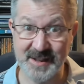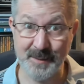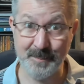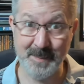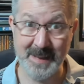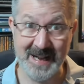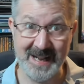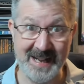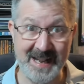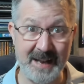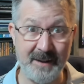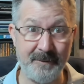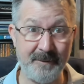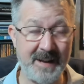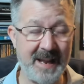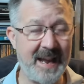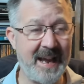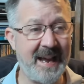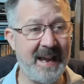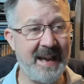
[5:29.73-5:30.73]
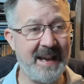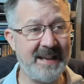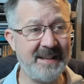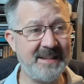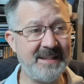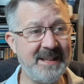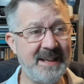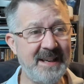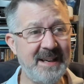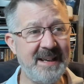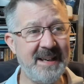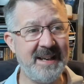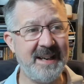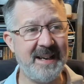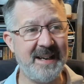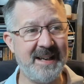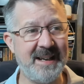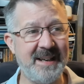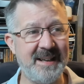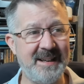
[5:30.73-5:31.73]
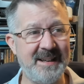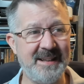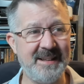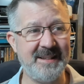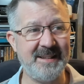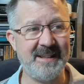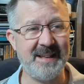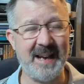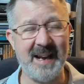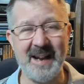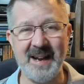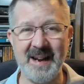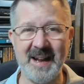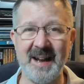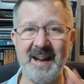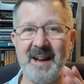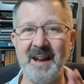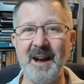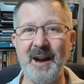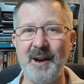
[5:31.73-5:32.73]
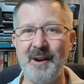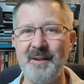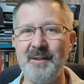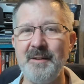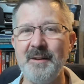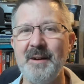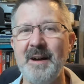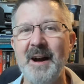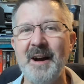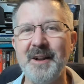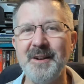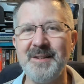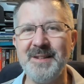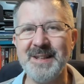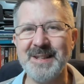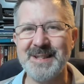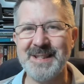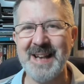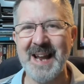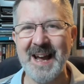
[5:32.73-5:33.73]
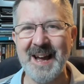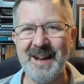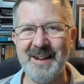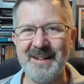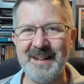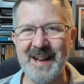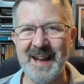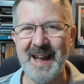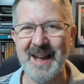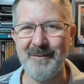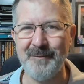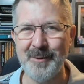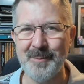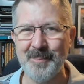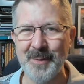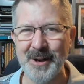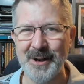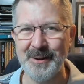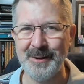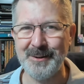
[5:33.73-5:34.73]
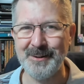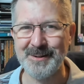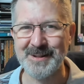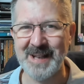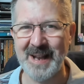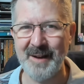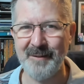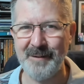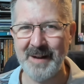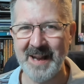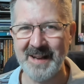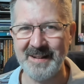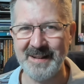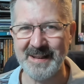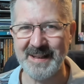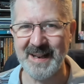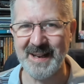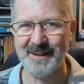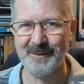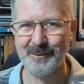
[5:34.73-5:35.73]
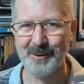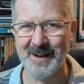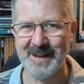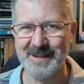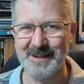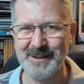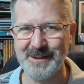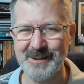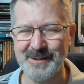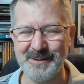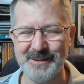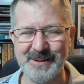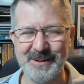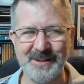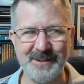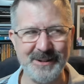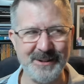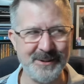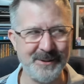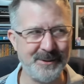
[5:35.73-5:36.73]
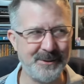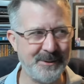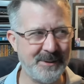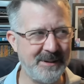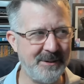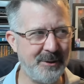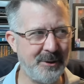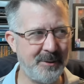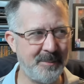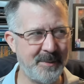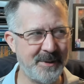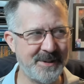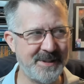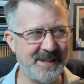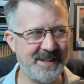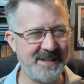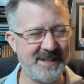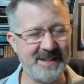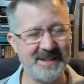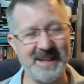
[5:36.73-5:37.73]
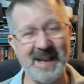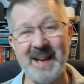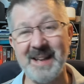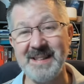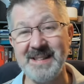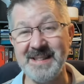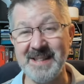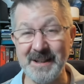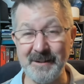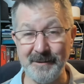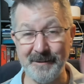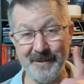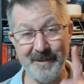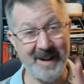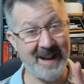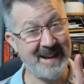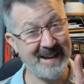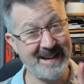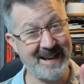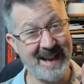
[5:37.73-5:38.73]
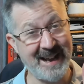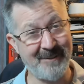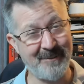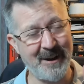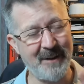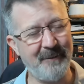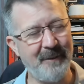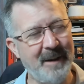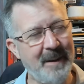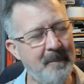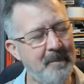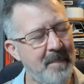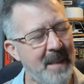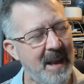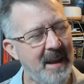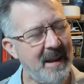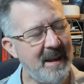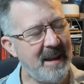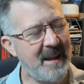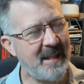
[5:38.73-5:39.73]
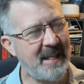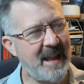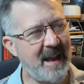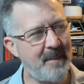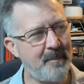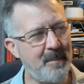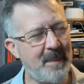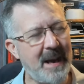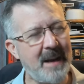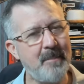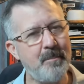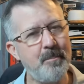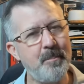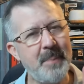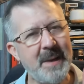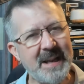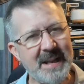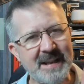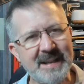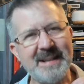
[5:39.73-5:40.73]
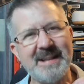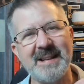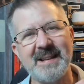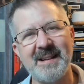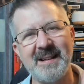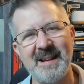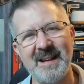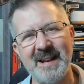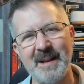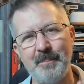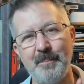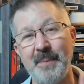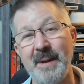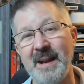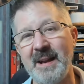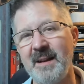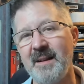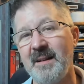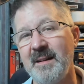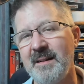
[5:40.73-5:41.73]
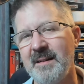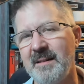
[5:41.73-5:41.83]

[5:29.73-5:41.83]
in my left hand and and I, I understand everybody who's left-handed now trying to use, use normal scissors. I did find, however, that my beard clipping